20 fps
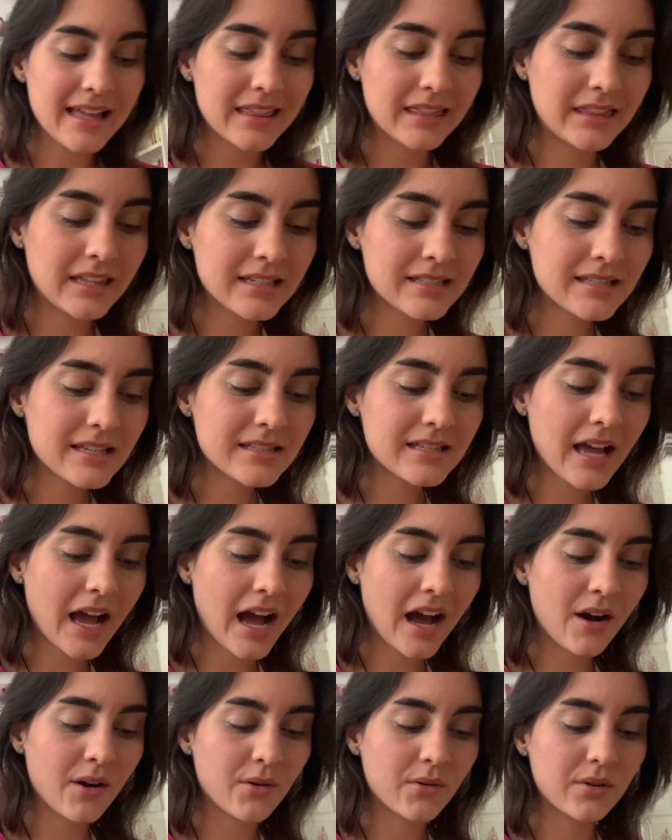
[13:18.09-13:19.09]
this is
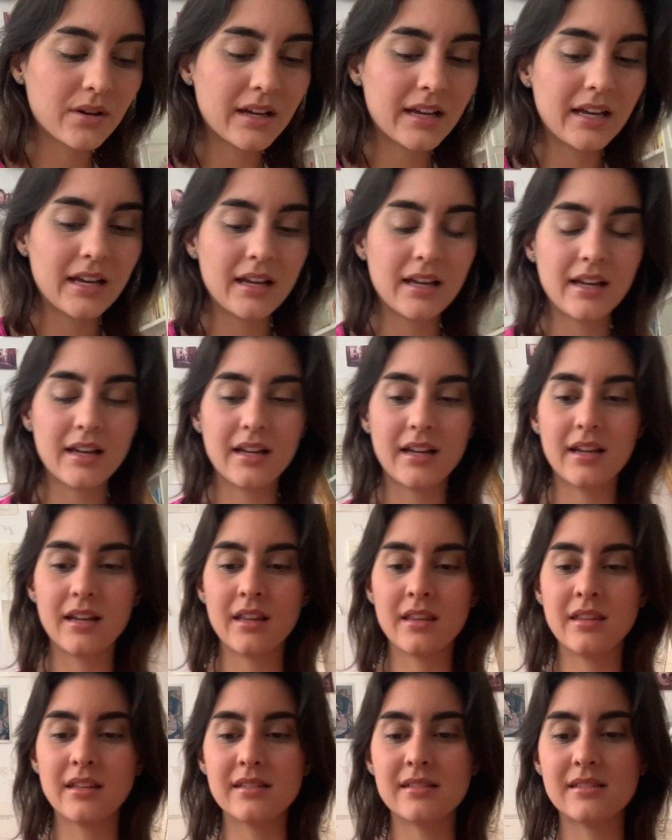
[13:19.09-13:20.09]
how
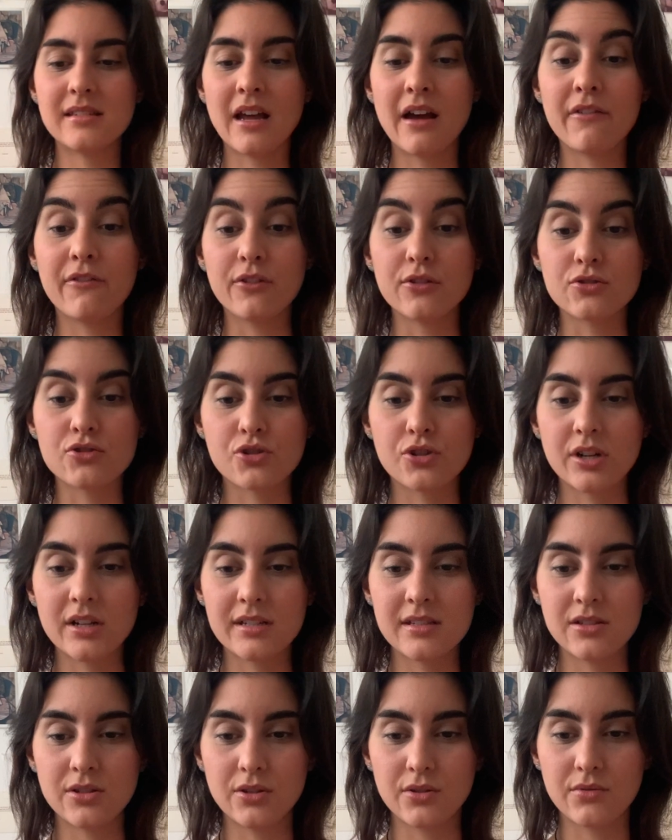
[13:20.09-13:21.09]
this devil
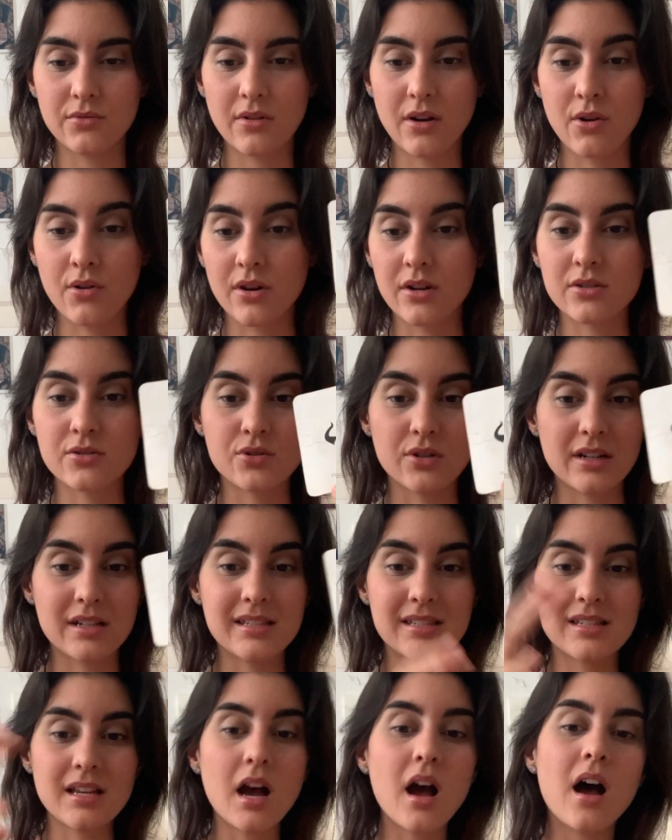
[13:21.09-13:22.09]
tricks you, or
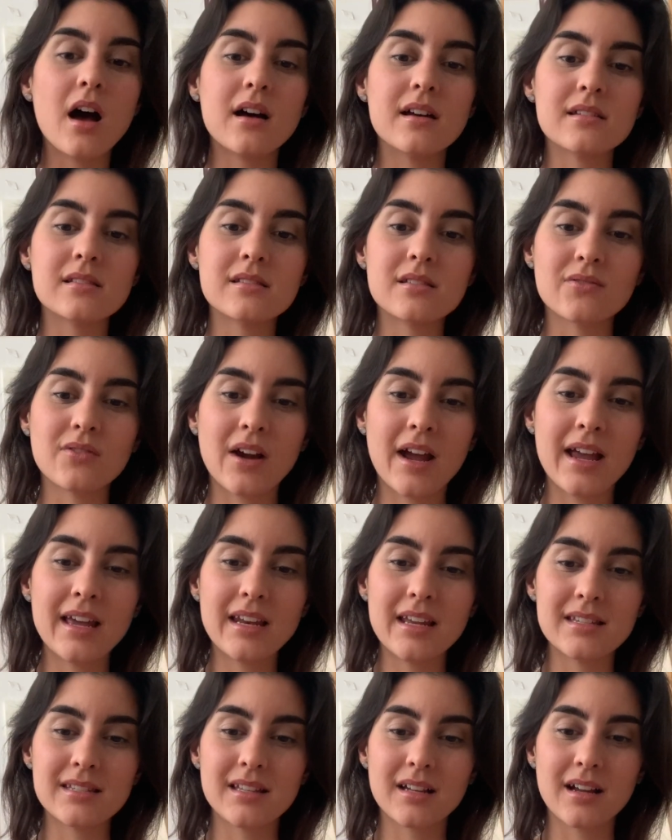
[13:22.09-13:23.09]
tricks us, right,
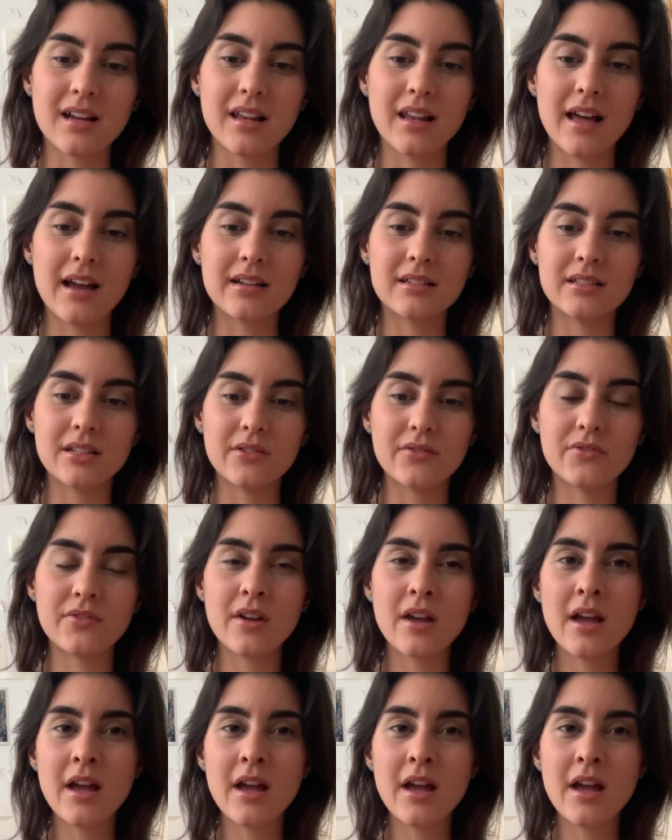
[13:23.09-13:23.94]
as the collective.